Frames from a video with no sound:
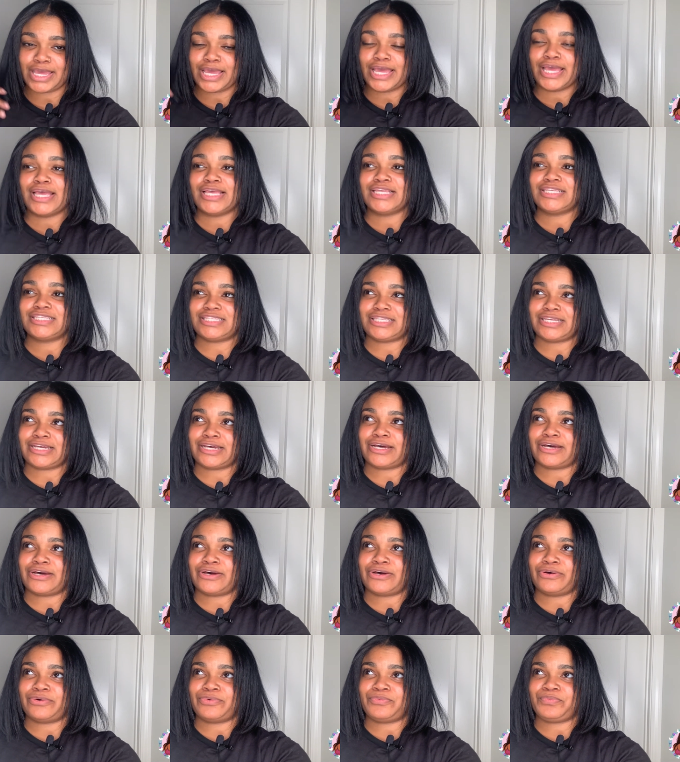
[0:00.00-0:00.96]

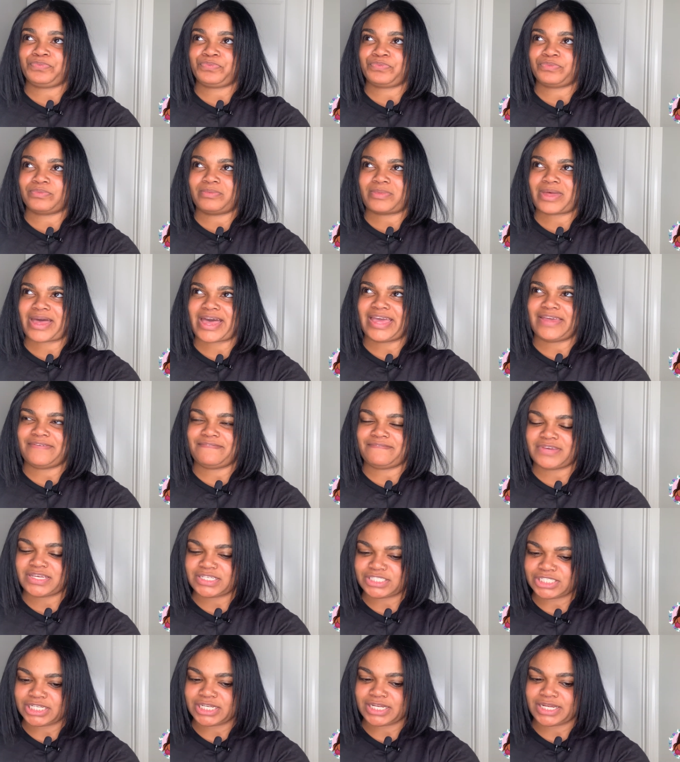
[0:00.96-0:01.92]
So I
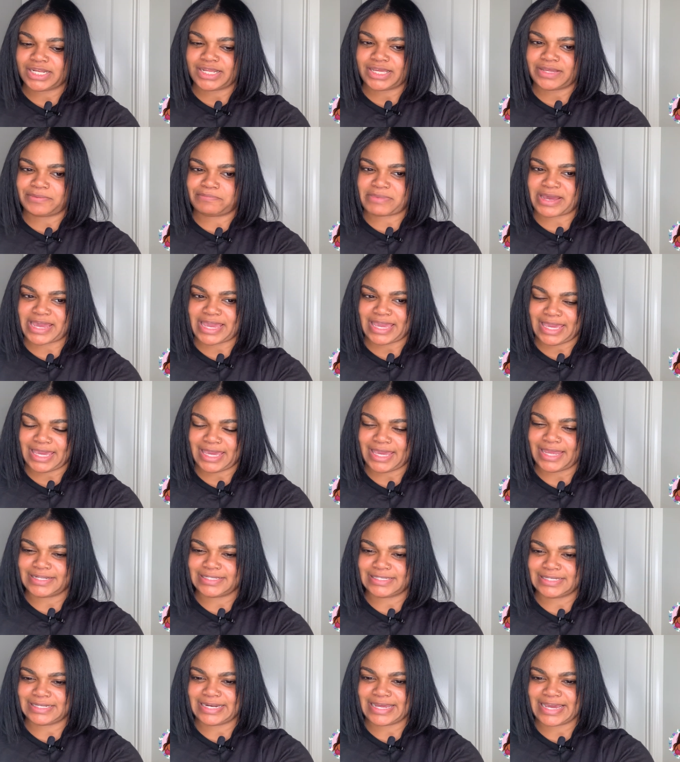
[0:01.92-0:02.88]
envisioned it in my head
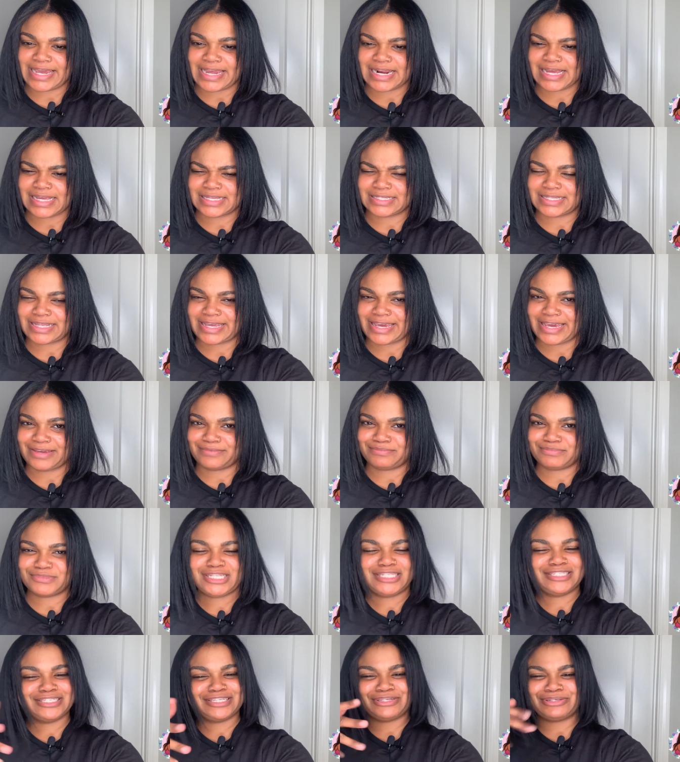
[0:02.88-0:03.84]
today and I was like,
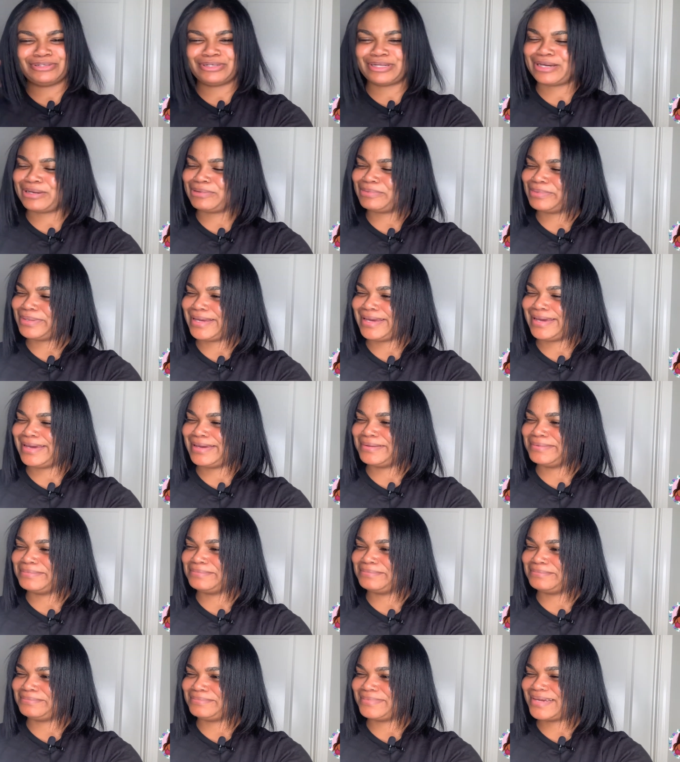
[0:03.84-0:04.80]
you know what?
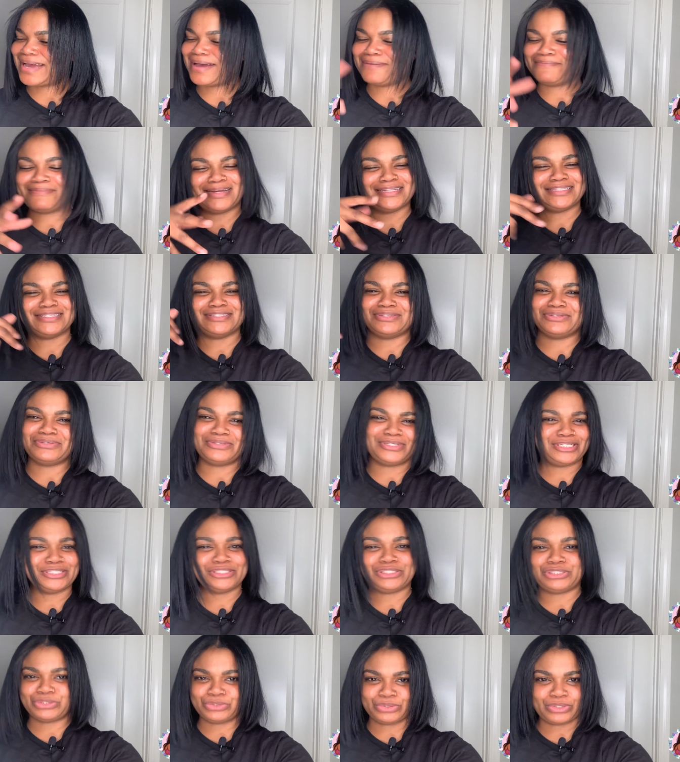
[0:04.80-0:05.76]
I'm about to do this
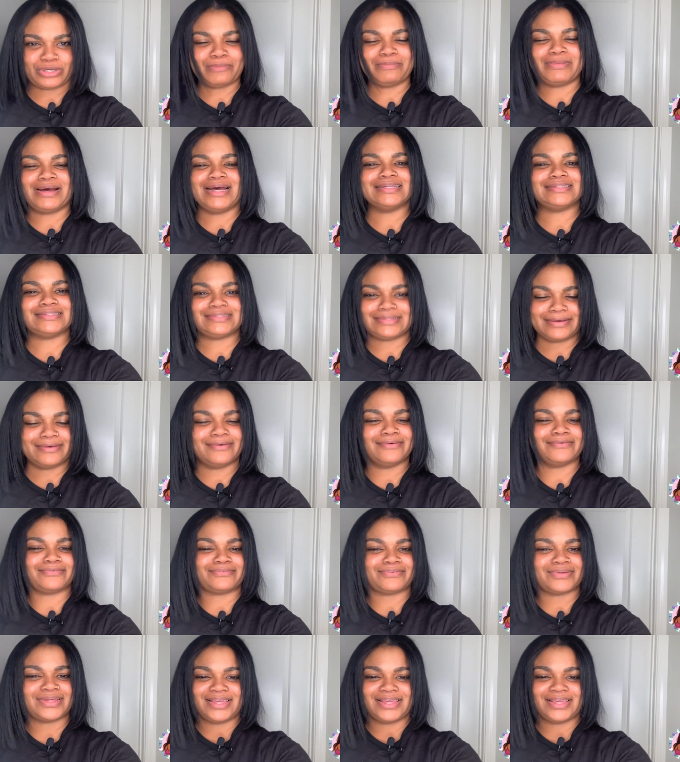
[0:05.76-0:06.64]
shoot on myself.